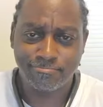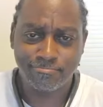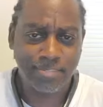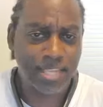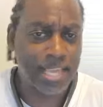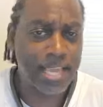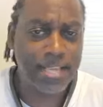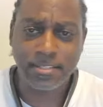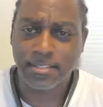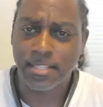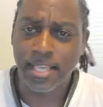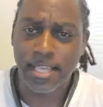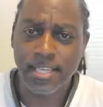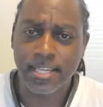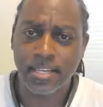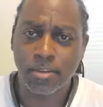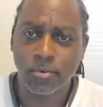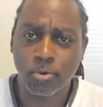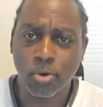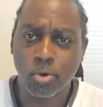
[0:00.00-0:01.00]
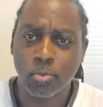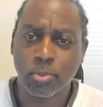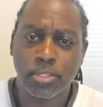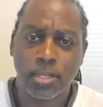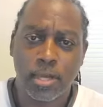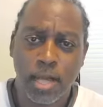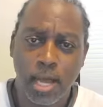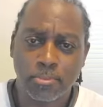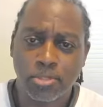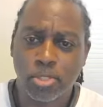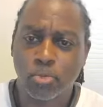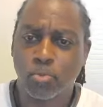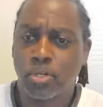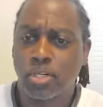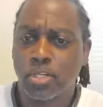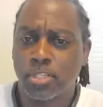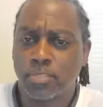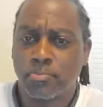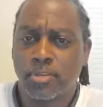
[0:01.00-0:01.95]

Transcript: Can't say he don't know what the object was,